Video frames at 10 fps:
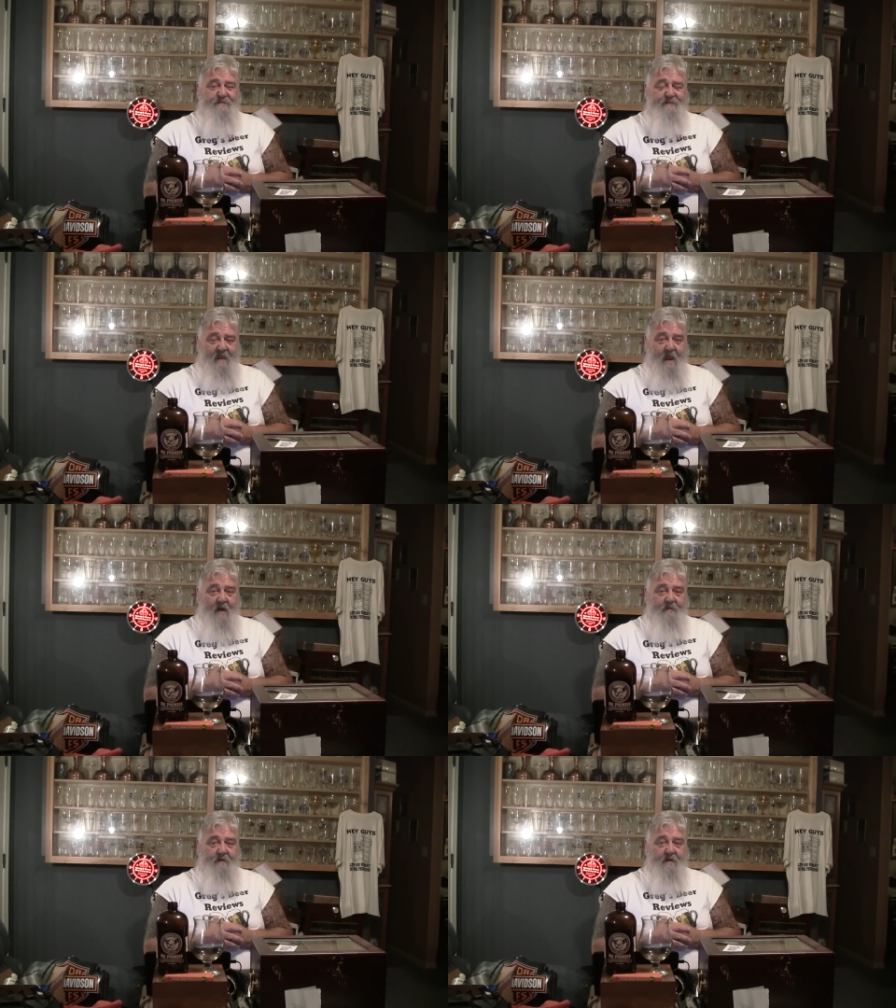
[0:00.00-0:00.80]

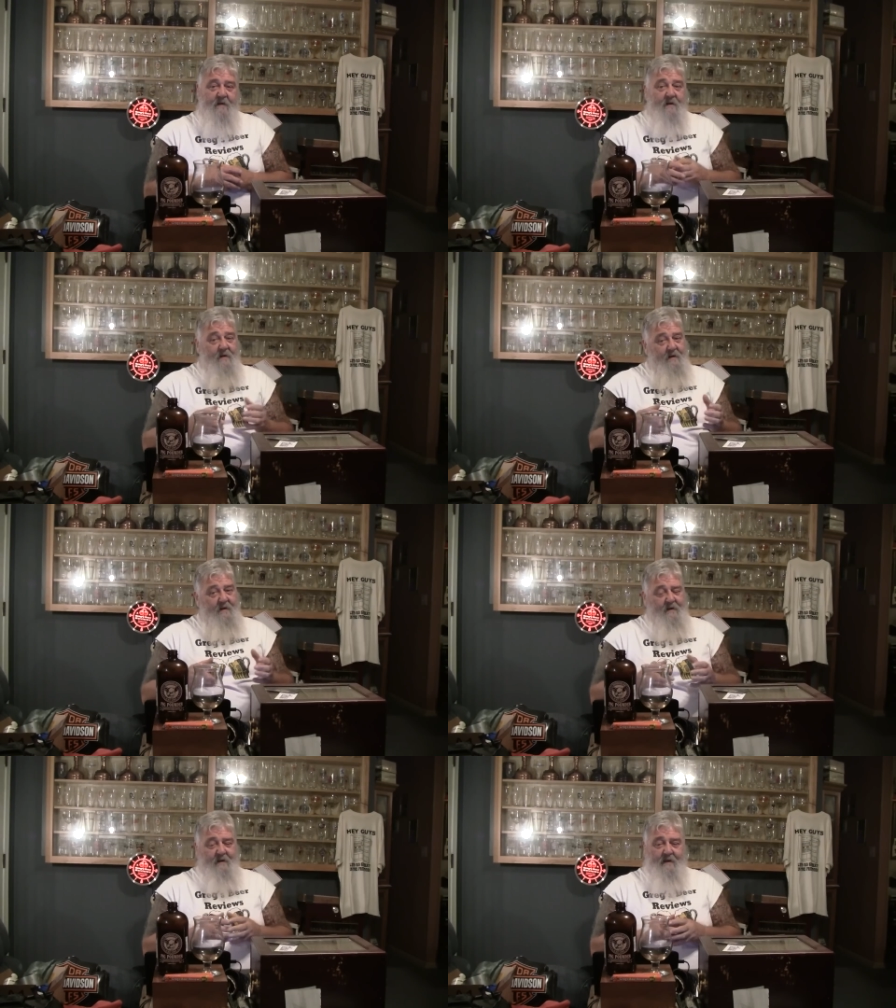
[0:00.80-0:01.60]
style.
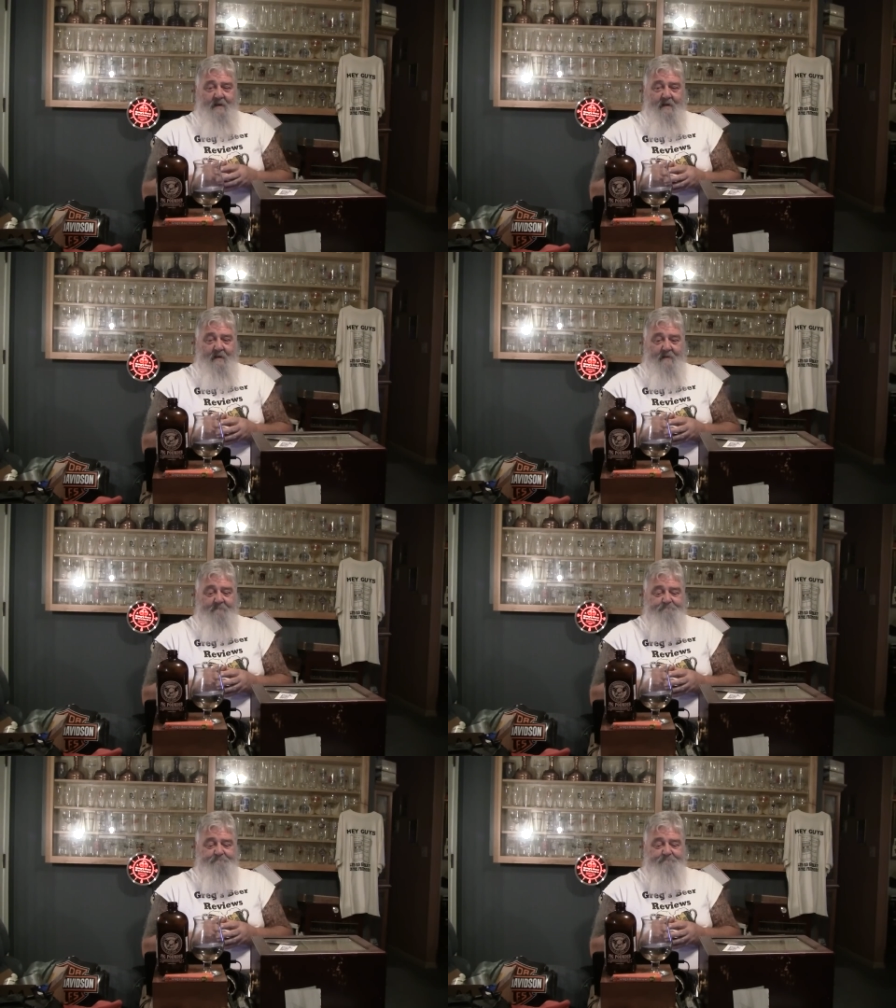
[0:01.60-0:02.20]
Uh,